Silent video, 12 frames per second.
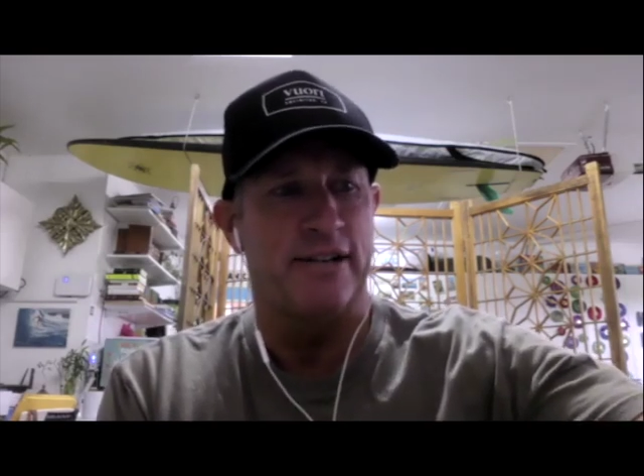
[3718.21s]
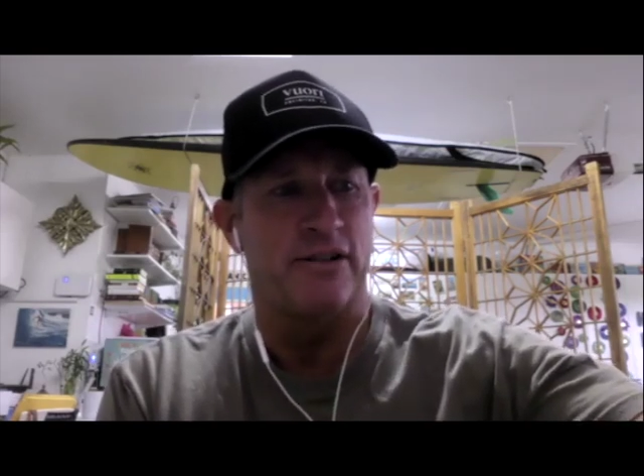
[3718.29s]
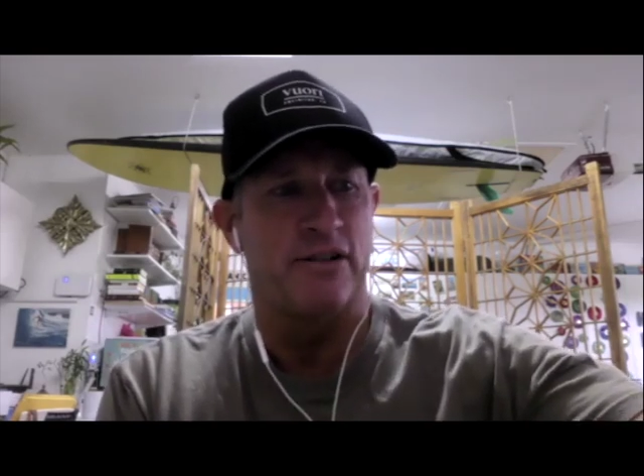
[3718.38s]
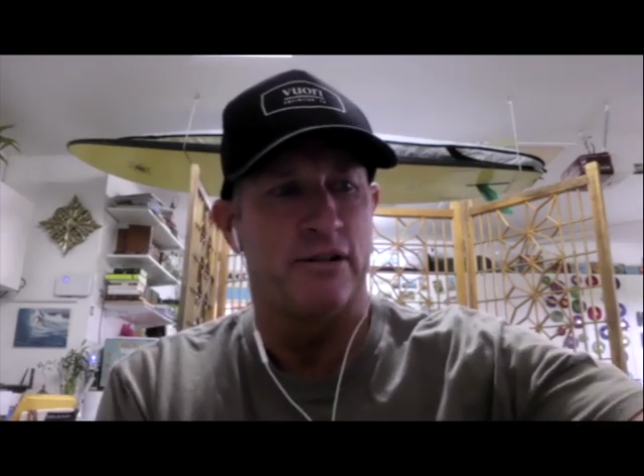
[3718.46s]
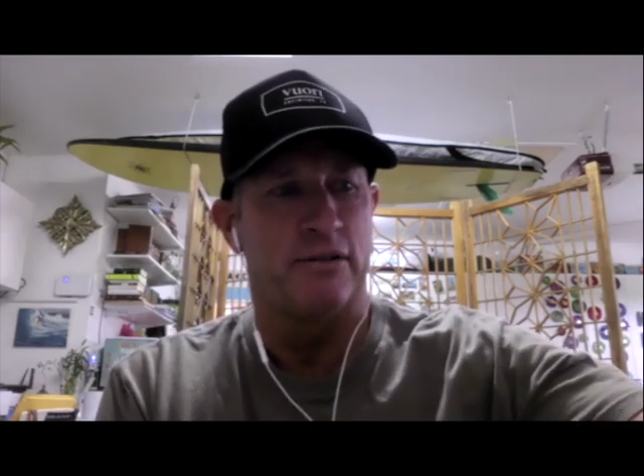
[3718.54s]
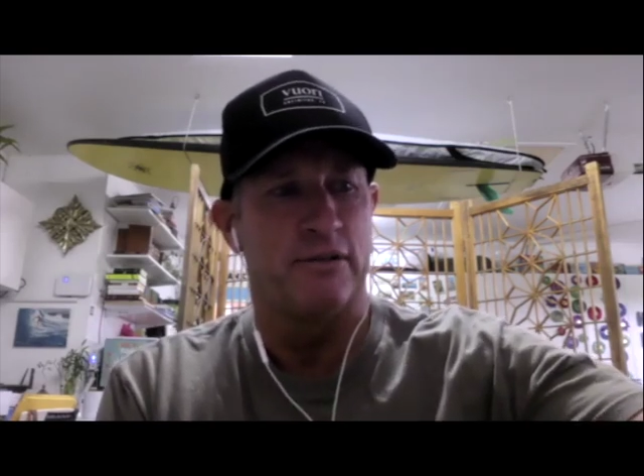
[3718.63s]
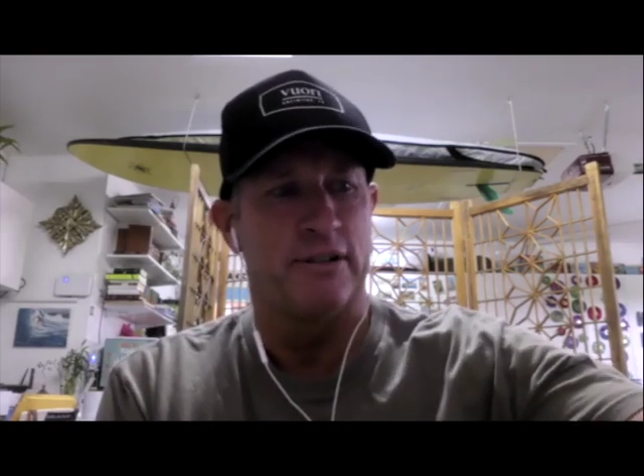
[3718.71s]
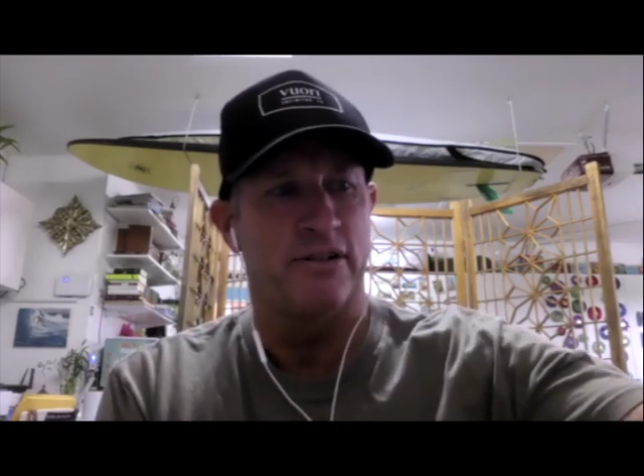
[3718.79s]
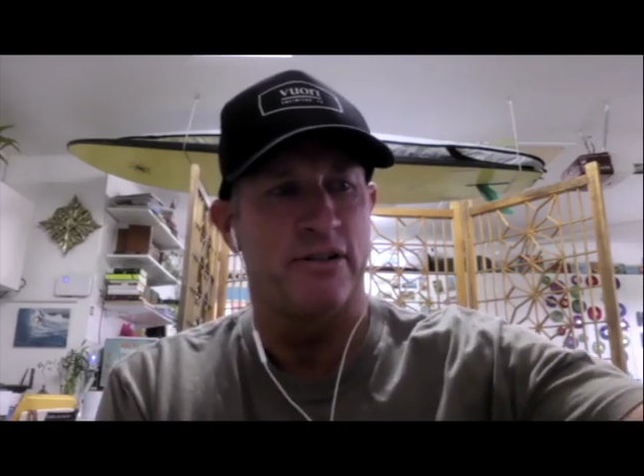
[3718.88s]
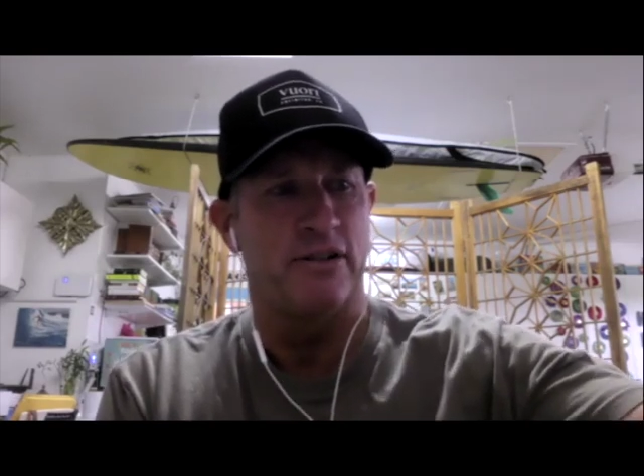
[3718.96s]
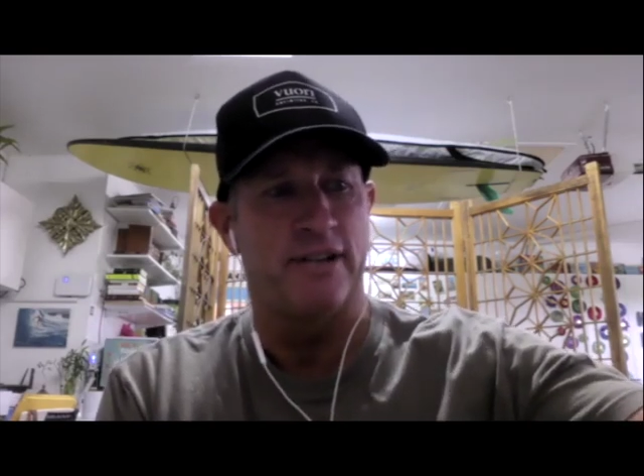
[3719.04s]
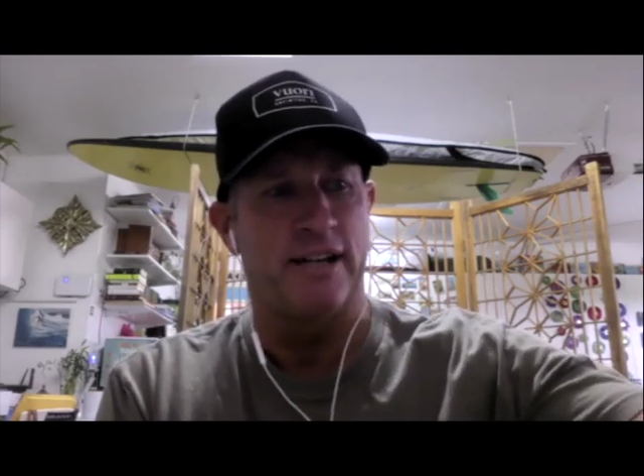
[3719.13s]
So
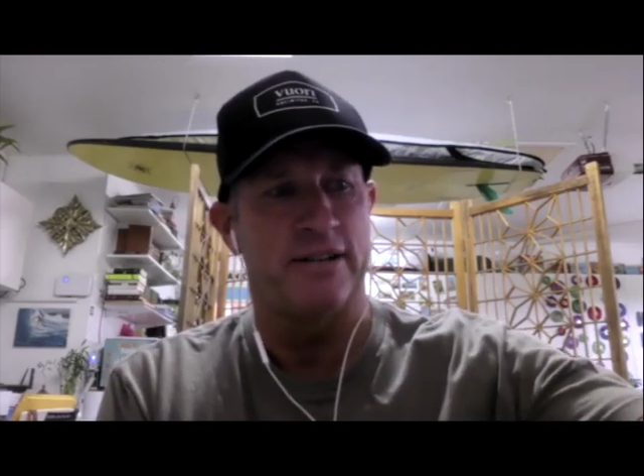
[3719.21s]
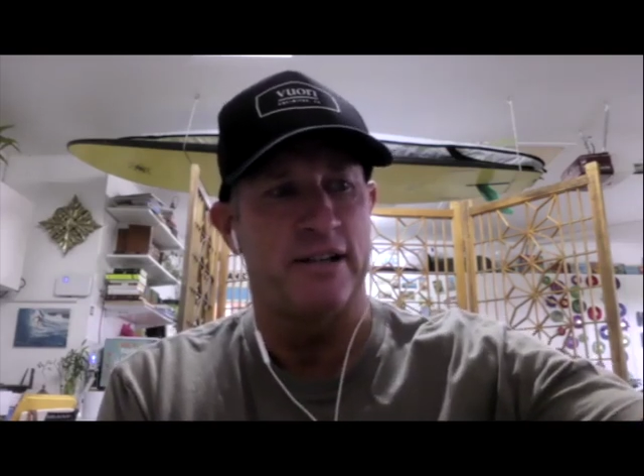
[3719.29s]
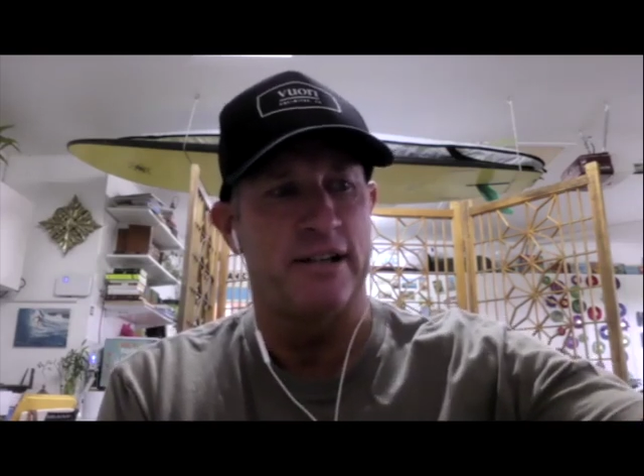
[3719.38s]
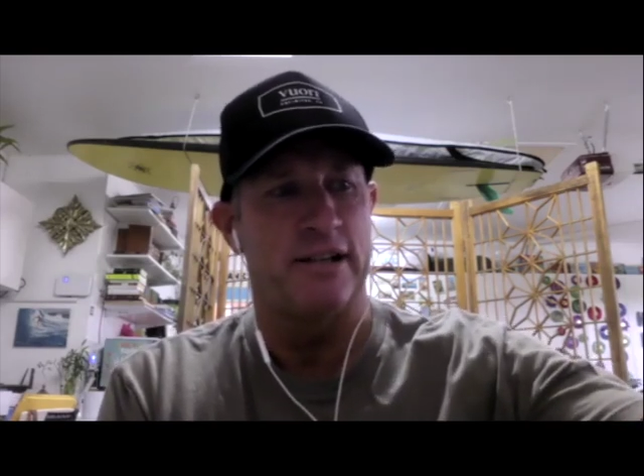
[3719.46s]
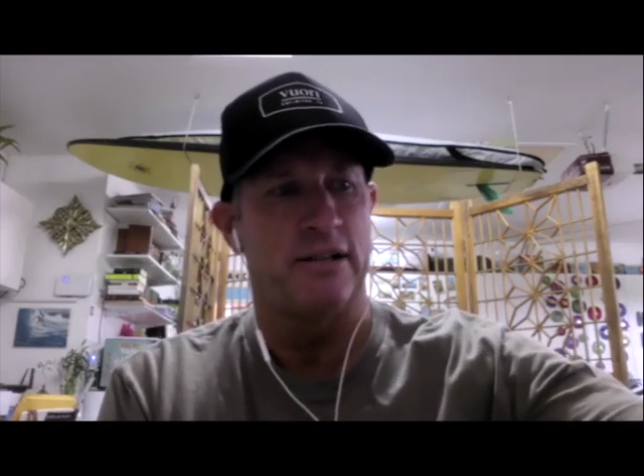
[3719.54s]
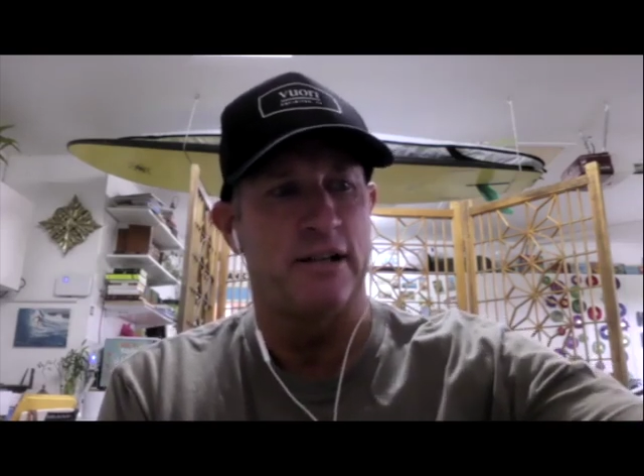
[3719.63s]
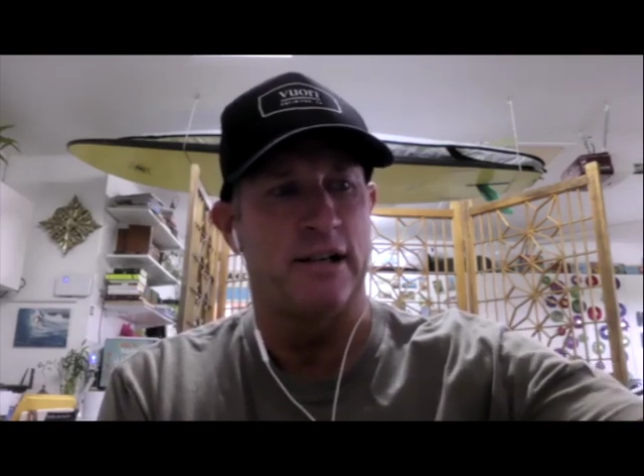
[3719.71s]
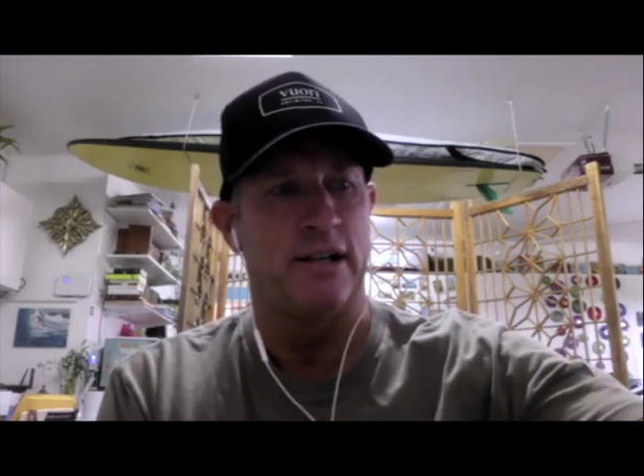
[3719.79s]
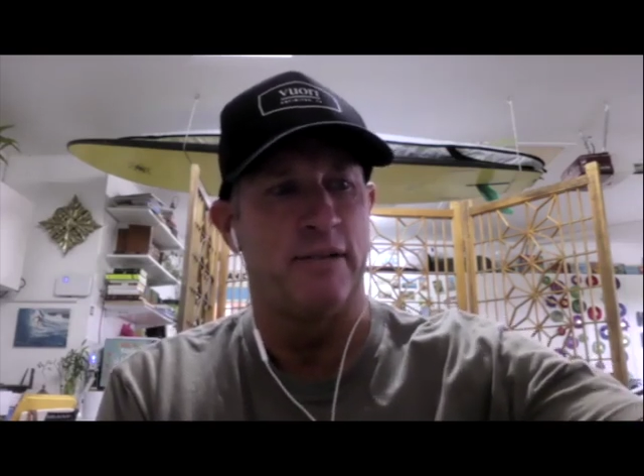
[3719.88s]
listeners out there, a